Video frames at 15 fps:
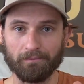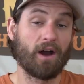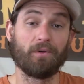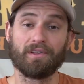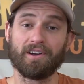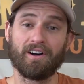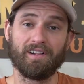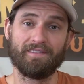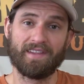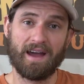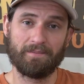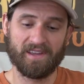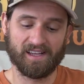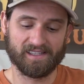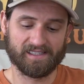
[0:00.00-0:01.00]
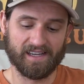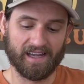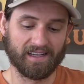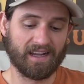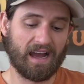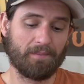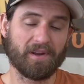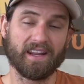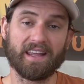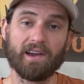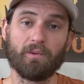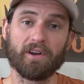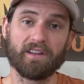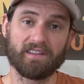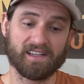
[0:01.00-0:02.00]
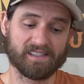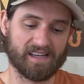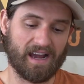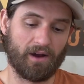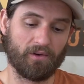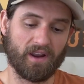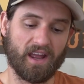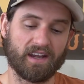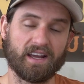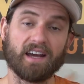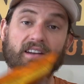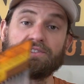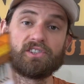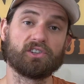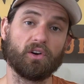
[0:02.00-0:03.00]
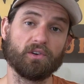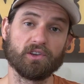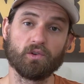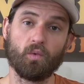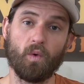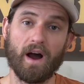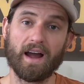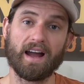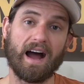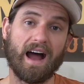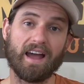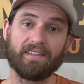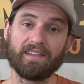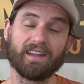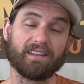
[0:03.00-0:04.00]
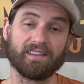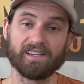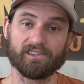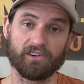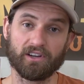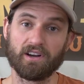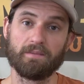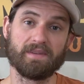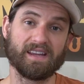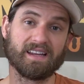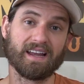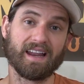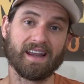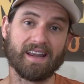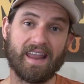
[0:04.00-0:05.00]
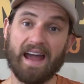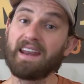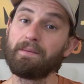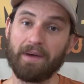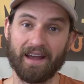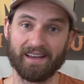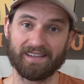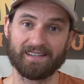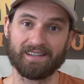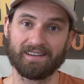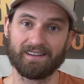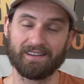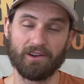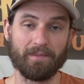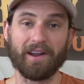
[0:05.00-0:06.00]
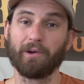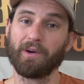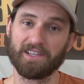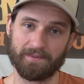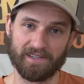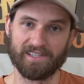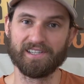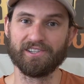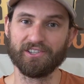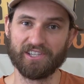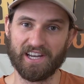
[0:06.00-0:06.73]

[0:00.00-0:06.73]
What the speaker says: Now with all of that being said, I'm gonna get one of these out and kind of show you why I think these are gonna be dynamite no matter what species you're